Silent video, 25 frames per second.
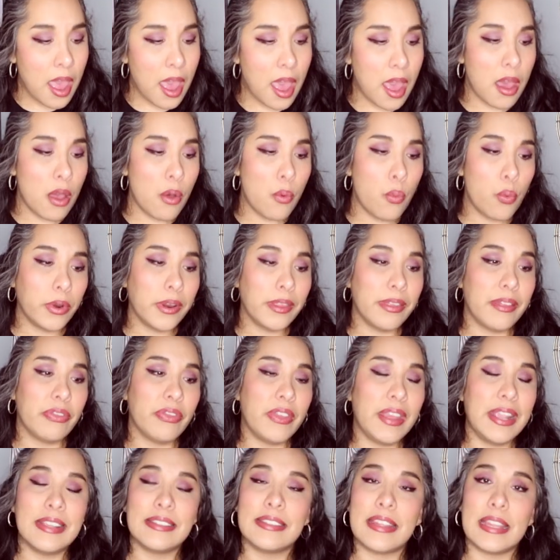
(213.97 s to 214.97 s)
One of the
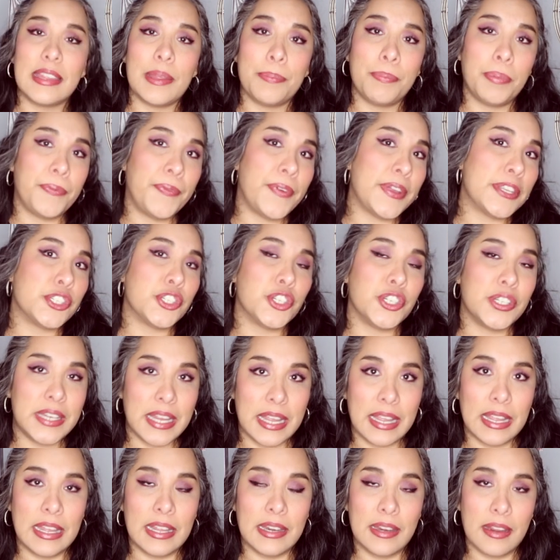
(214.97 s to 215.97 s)
things that the professor
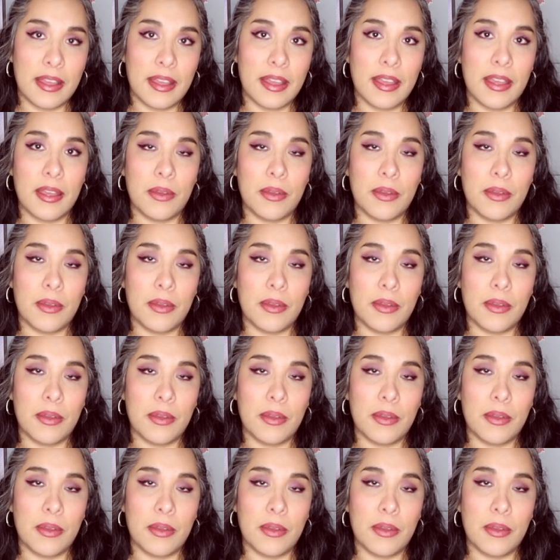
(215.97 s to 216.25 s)
did,